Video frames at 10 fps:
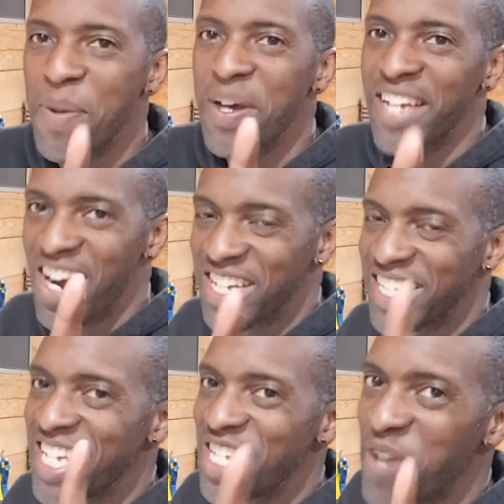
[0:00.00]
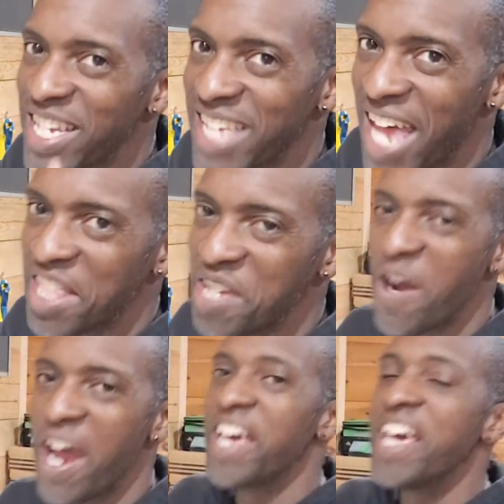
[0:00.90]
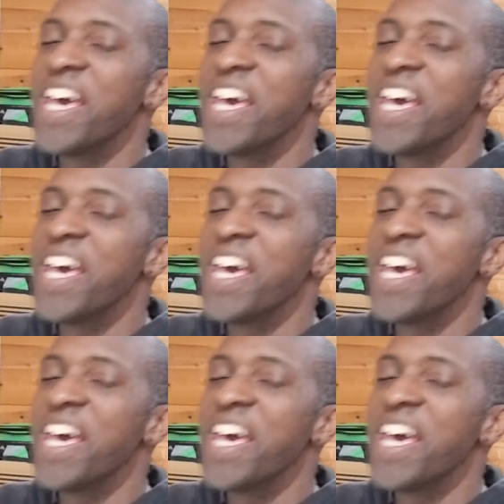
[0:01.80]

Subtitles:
but RJ Tint, you are exactly right.